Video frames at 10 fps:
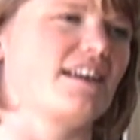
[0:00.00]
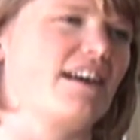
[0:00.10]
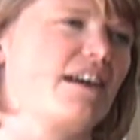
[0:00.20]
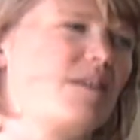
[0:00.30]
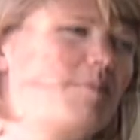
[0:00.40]

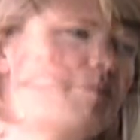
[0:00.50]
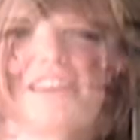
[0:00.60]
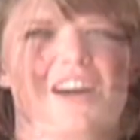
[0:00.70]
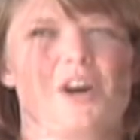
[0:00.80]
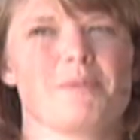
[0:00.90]
um, but
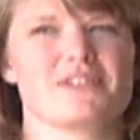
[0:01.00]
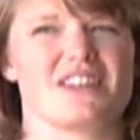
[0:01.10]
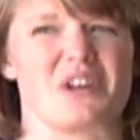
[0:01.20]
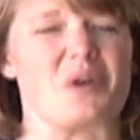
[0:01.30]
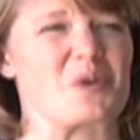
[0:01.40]
it's almost
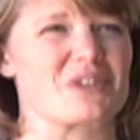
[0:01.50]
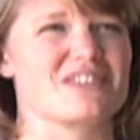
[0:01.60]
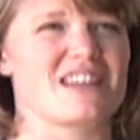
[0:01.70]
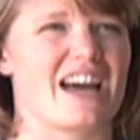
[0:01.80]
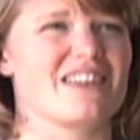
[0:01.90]
like horse
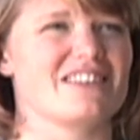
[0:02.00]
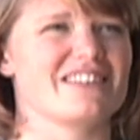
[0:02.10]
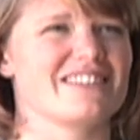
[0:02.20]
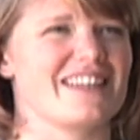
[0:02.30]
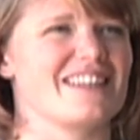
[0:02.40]
saddle,
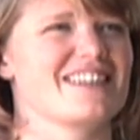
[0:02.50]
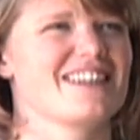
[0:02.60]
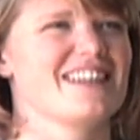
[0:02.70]
like